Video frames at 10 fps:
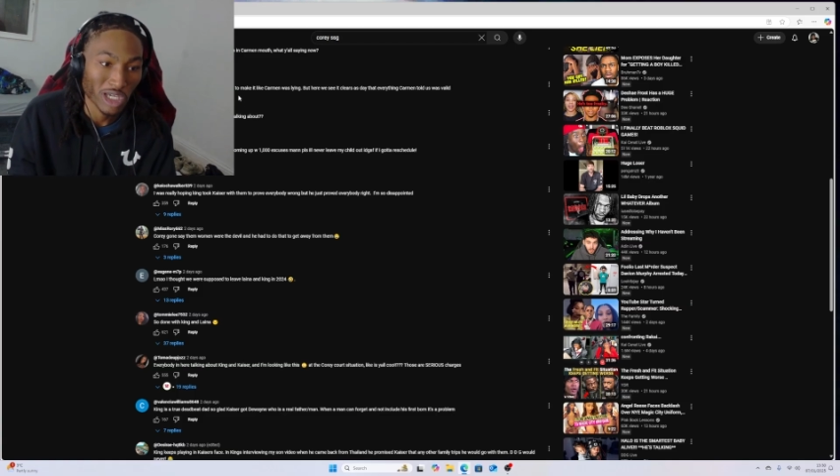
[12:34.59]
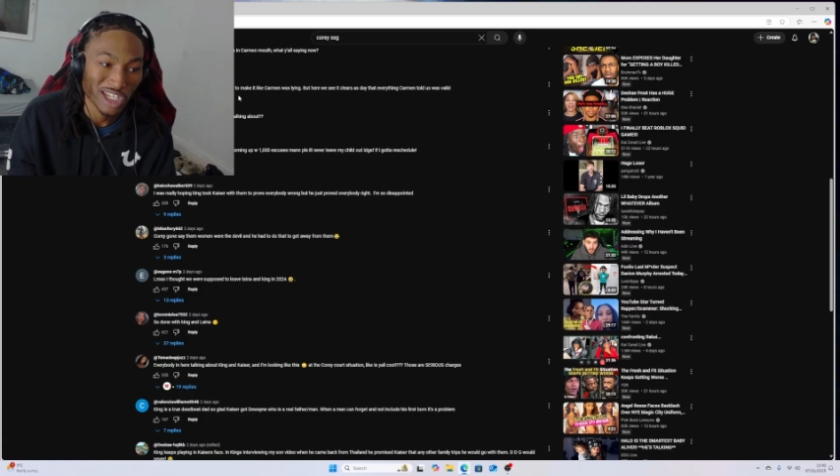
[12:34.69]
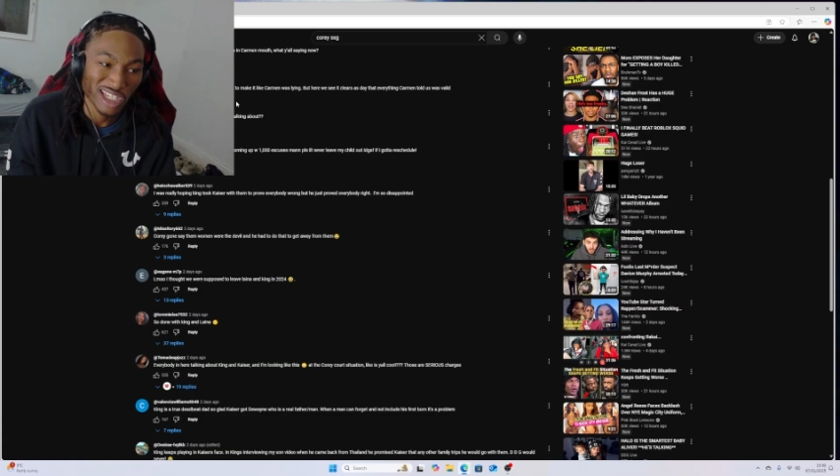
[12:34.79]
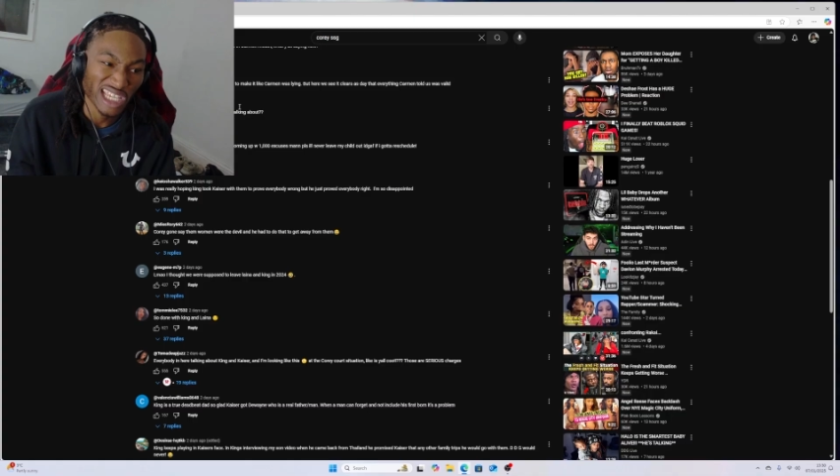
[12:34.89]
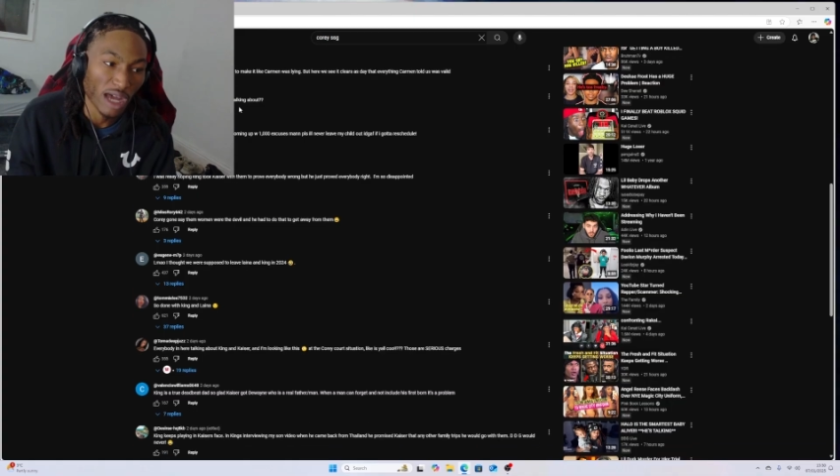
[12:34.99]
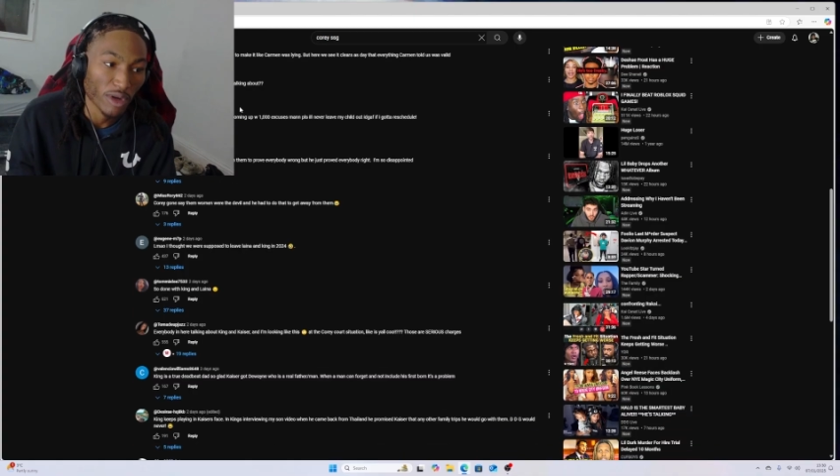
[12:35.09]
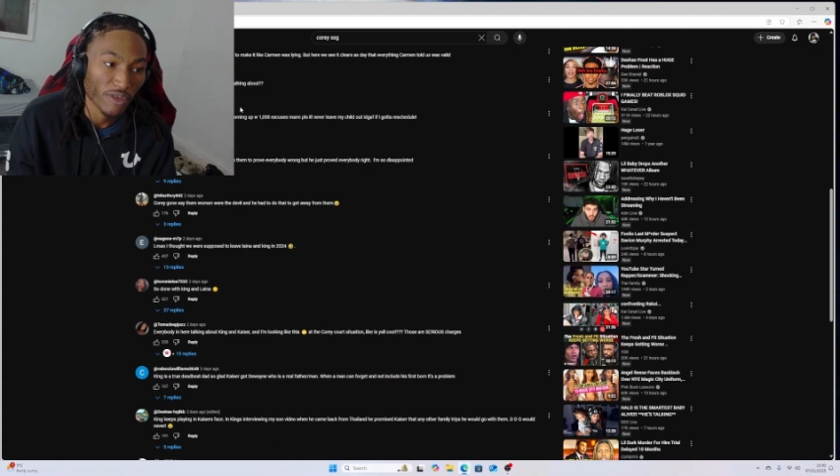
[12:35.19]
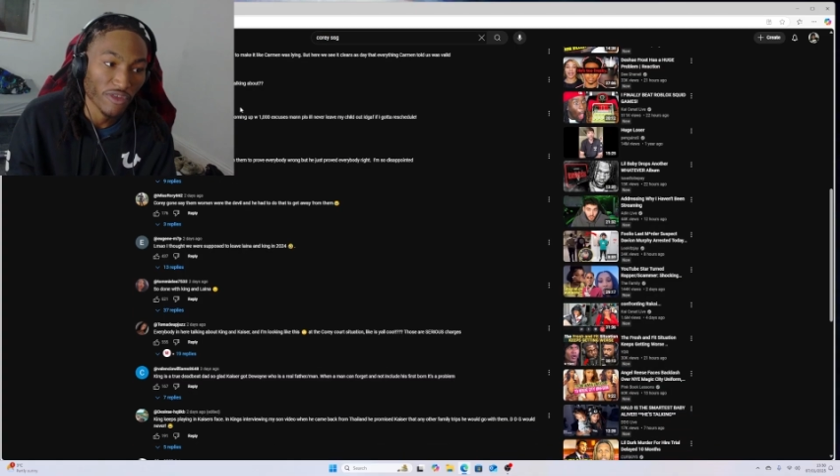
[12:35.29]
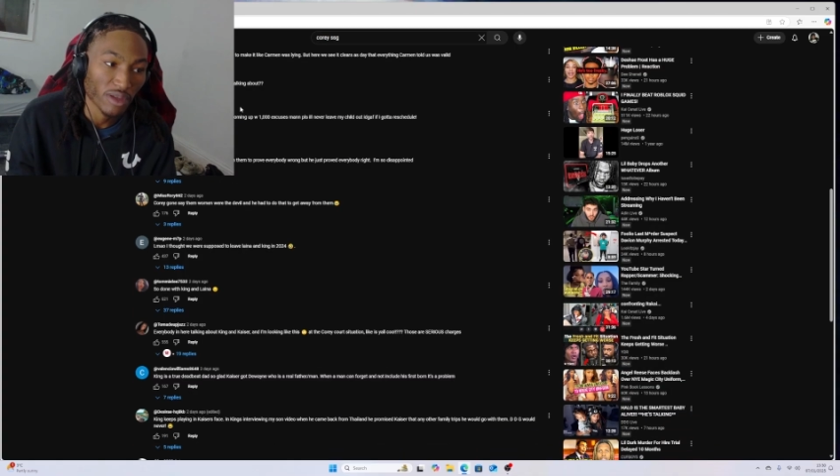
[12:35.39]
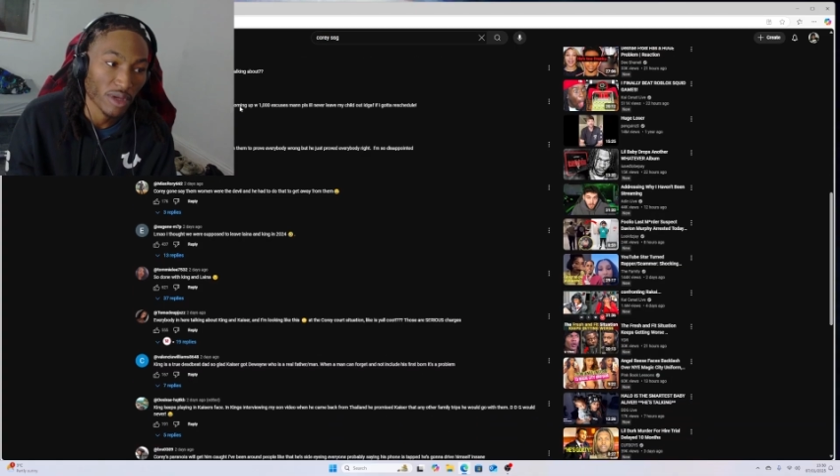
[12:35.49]
gonna side with a
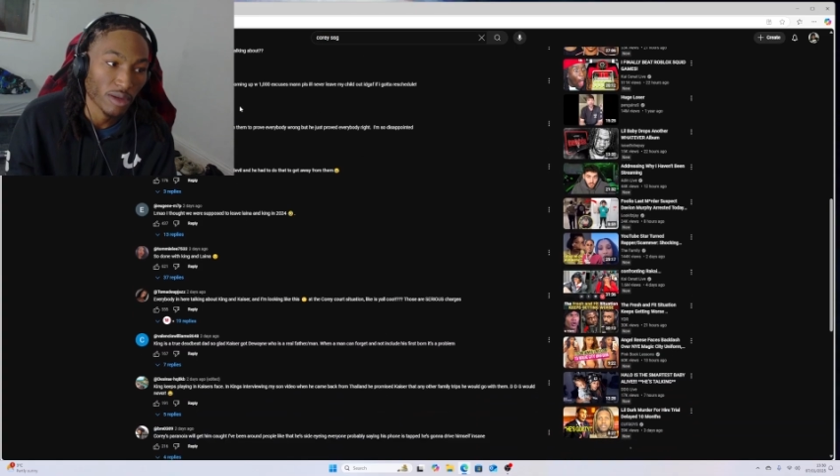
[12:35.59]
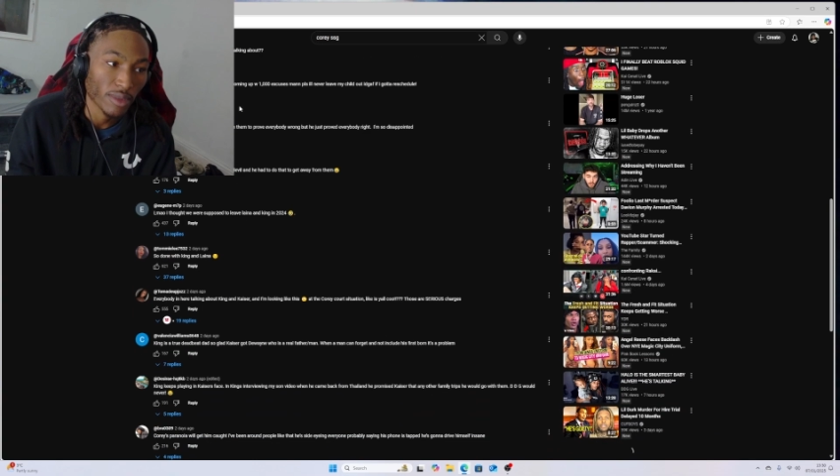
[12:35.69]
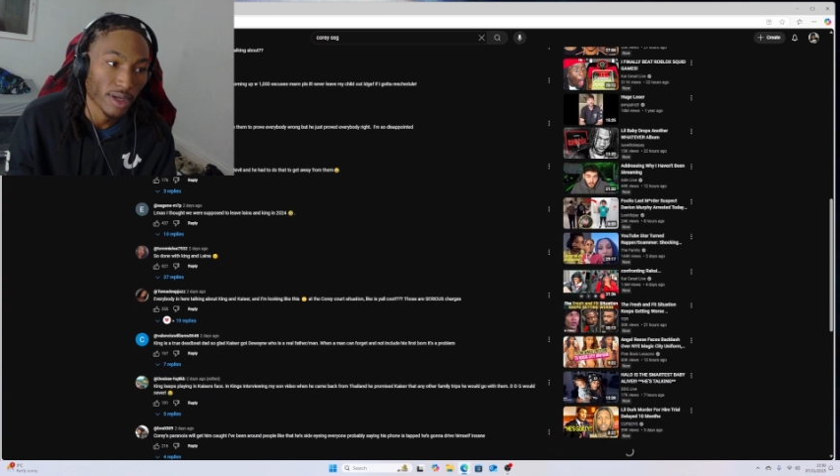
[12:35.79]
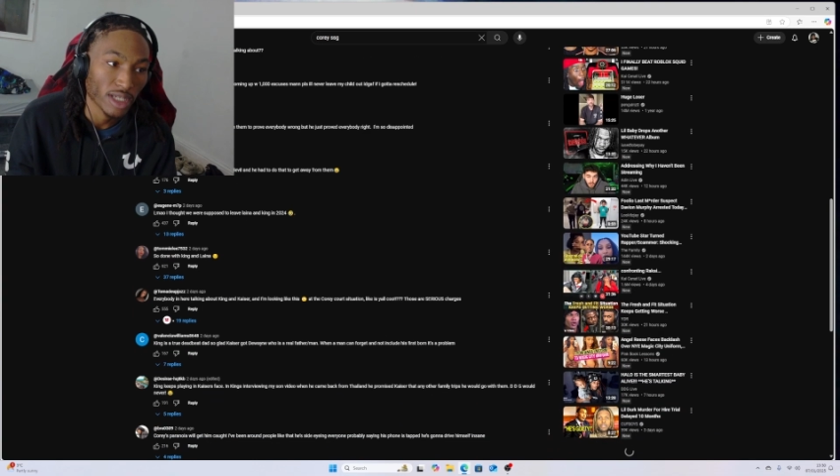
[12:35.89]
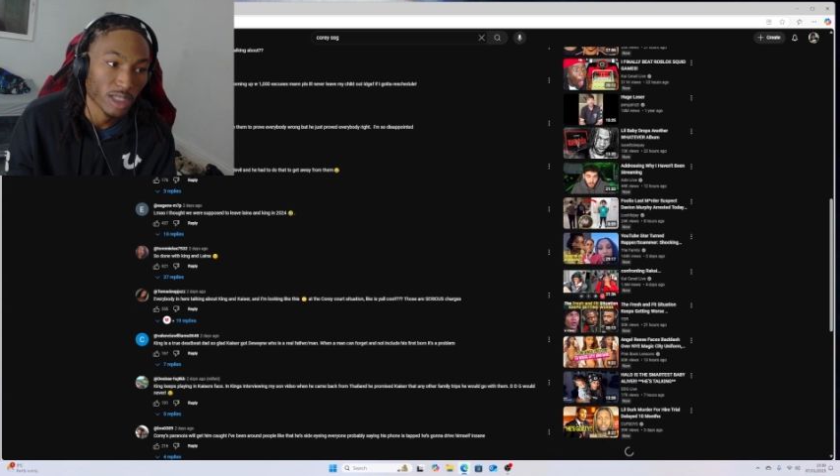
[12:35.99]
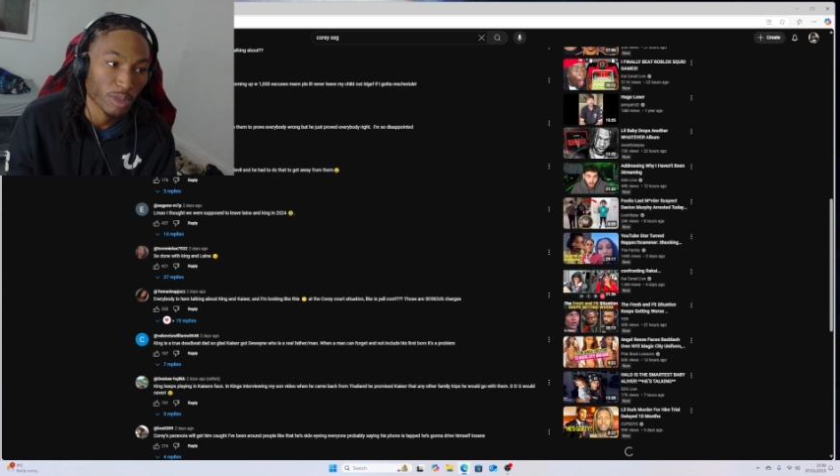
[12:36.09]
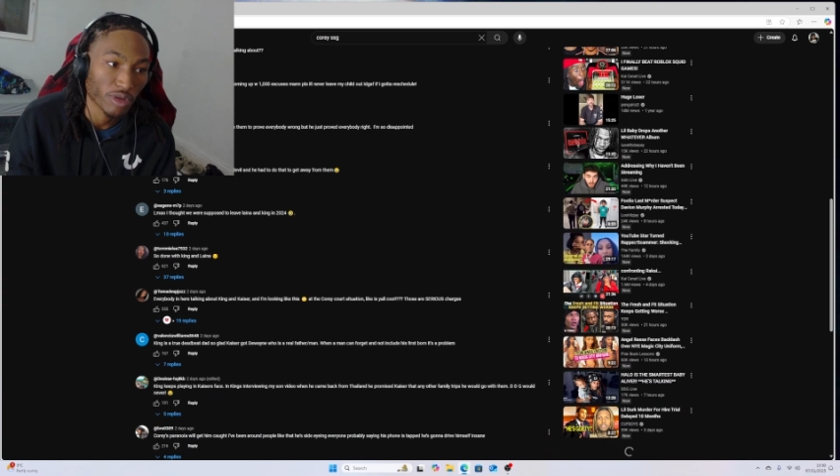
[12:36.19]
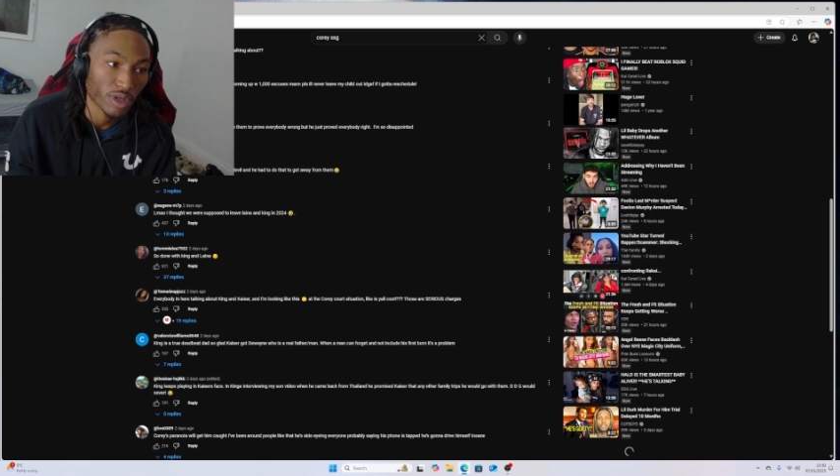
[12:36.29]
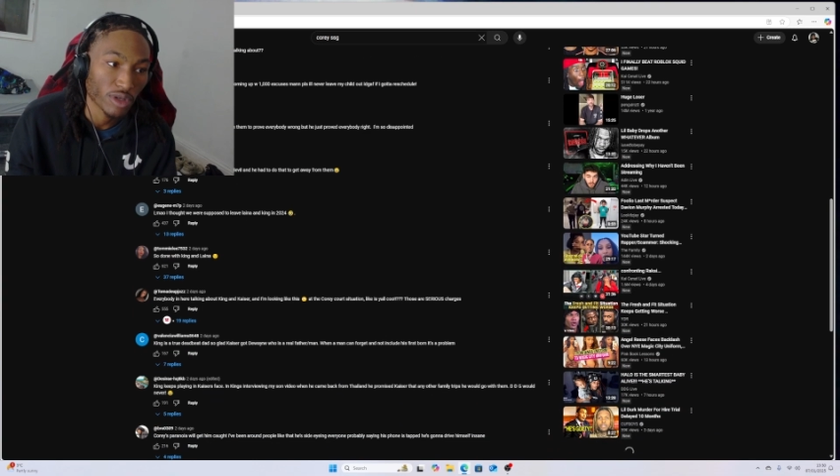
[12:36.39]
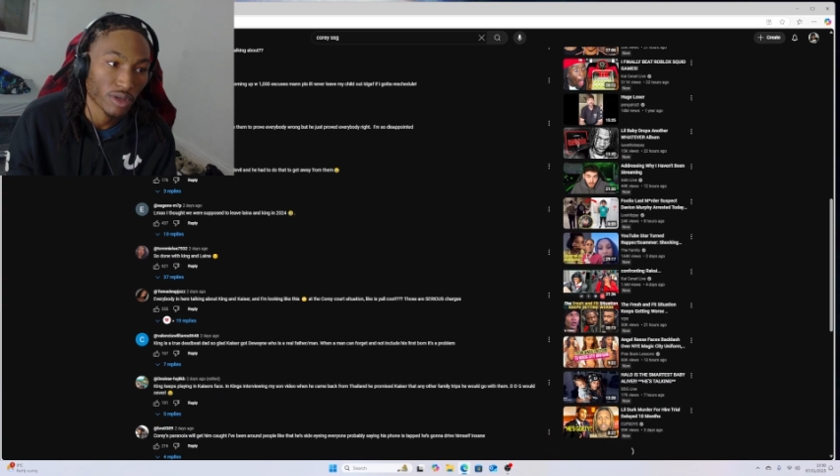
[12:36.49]
female, bro. Let's be
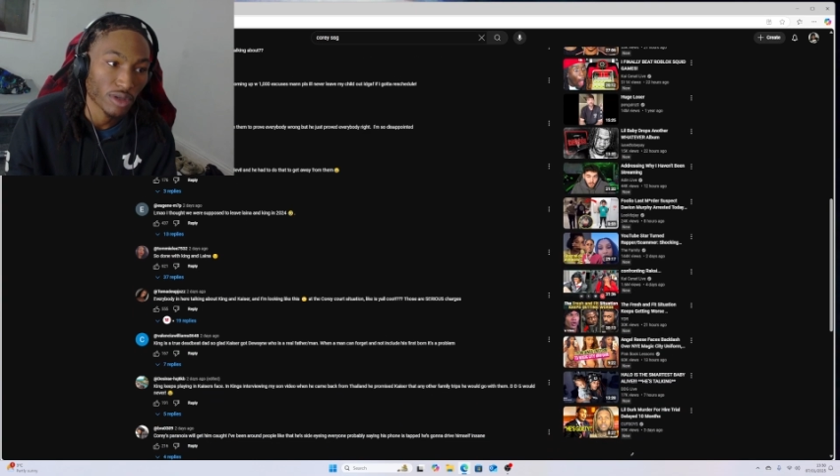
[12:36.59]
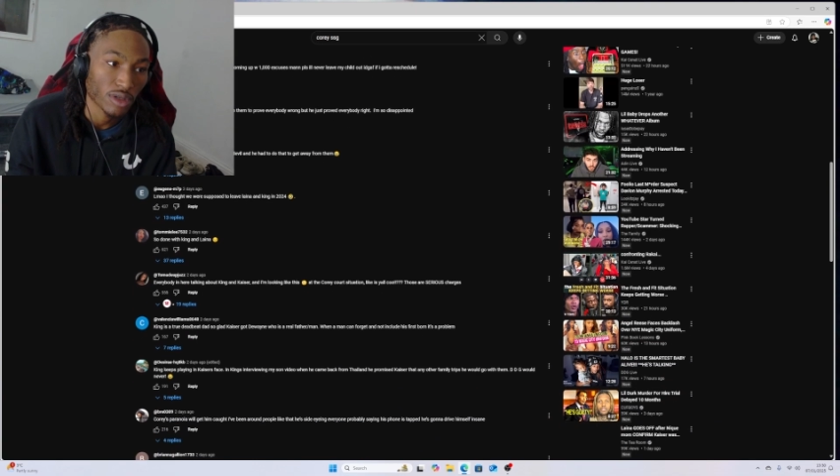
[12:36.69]
real.